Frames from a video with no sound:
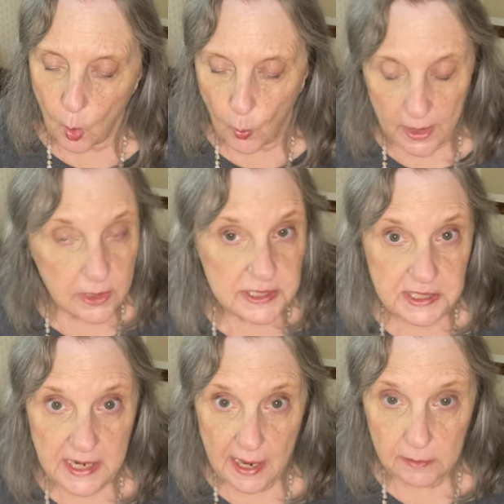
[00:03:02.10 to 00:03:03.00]
Where does
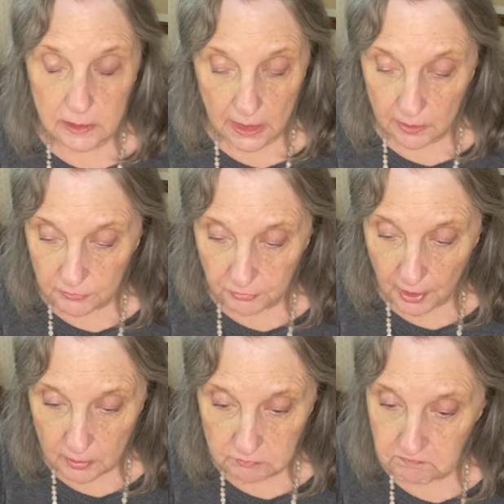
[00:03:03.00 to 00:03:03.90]
the Nile come
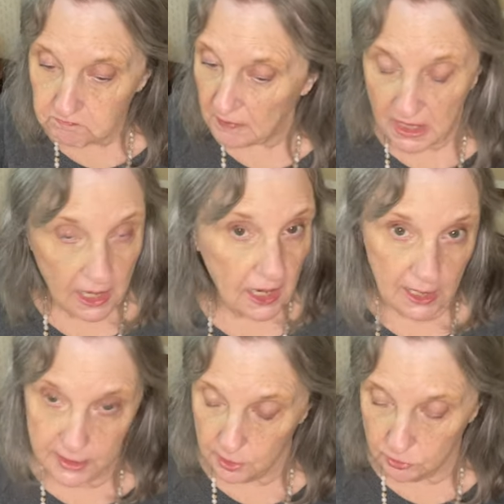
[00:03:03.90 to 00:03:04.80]
from?
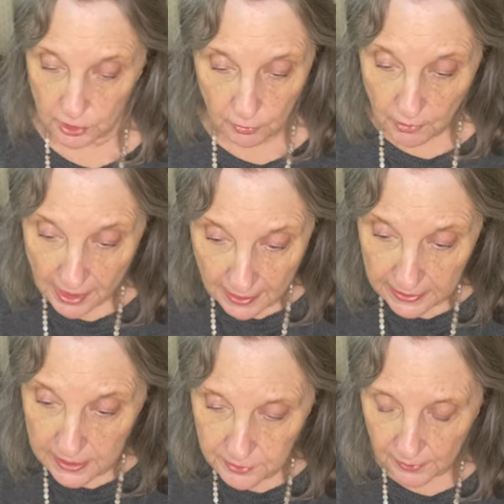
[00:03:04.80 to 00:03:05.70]
I don't know that
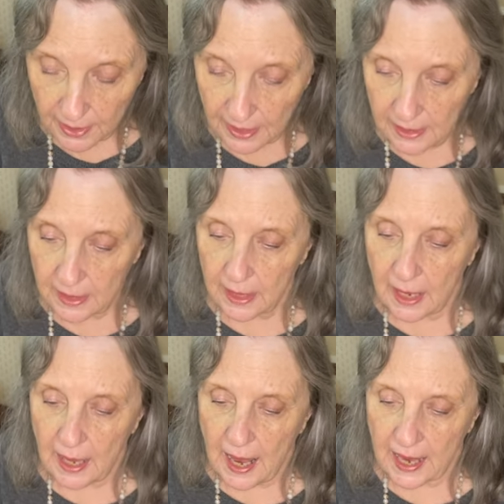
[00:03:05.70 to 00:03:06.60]
either.
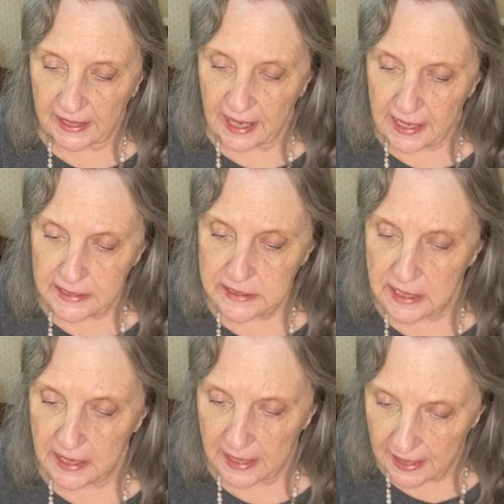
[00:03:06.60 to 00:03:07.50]

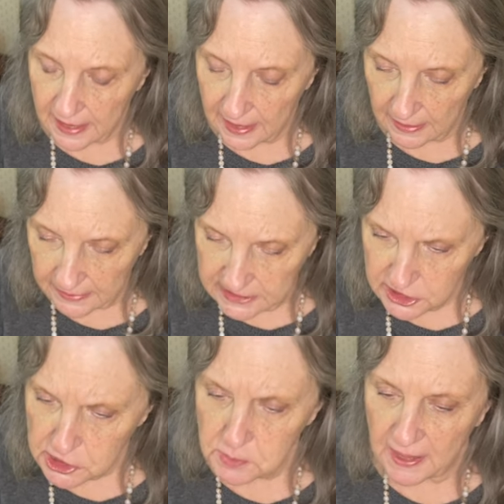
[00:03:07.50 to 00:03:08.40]

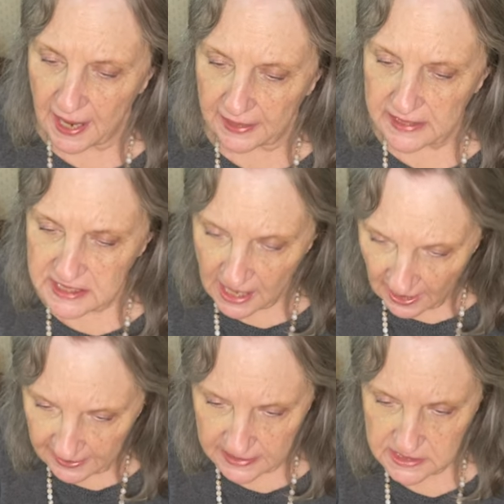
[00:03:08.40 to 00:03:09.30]

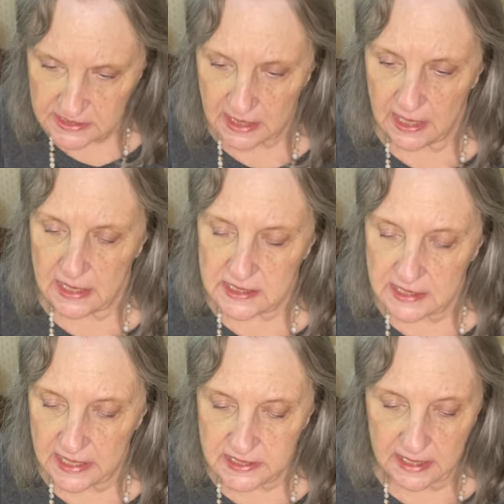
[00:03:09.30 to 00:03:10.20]
Hecataeus
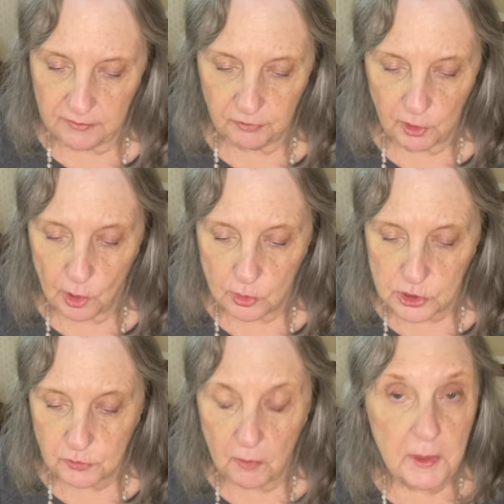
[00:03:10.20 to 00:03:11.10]
says it
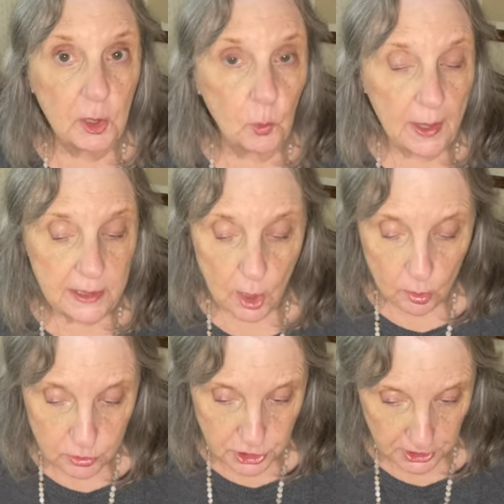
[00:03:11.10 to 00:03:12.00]
flows from the great
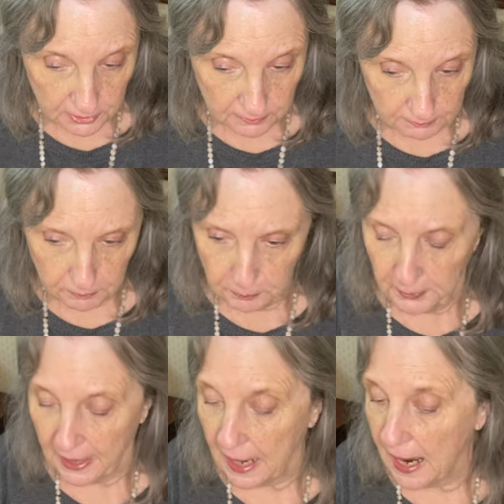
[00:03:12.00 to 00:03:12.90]
ocean,
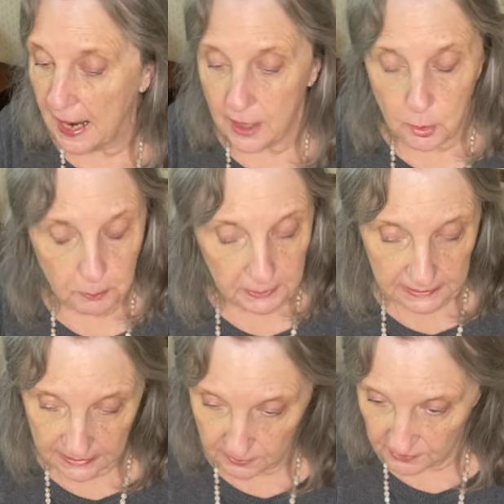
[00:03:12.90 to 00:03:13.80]
but I don't
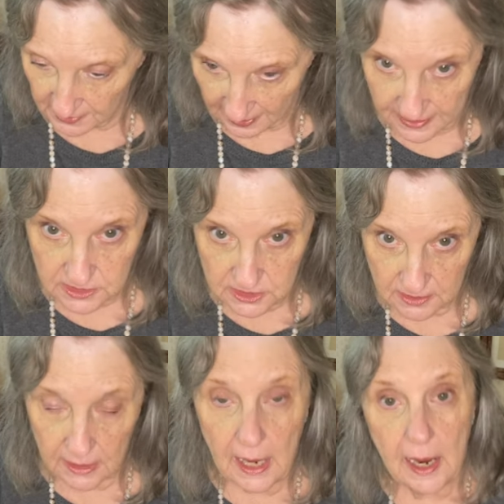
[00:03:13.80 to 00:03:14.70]
believe that.
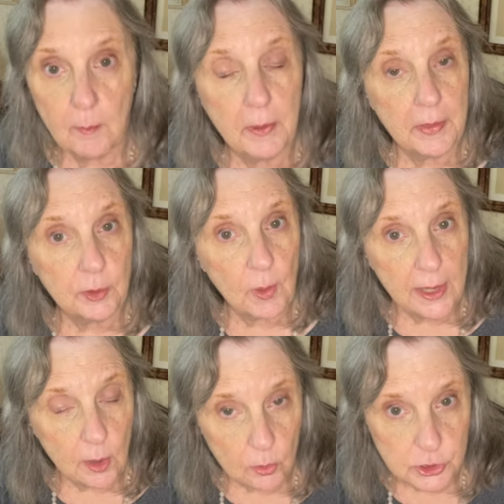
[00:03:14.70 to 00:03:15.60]
And by the
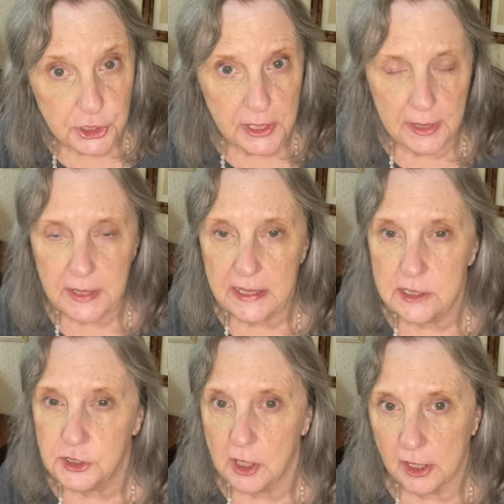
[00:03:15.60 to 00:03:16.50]
great ocean, I think
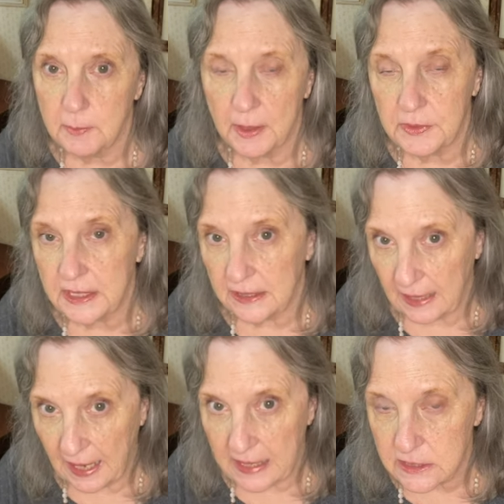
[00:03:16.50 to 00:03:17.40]
he's talking about the
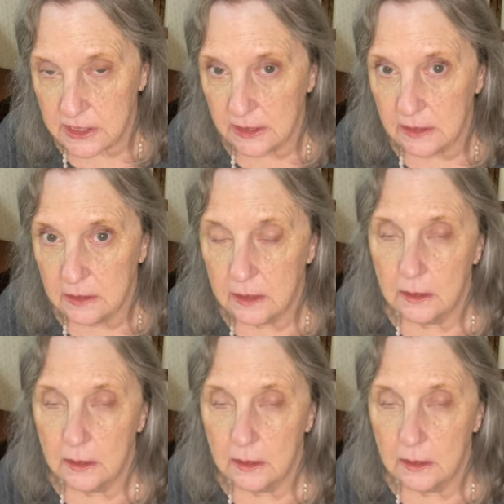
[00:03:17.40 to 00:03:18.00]
Atlantic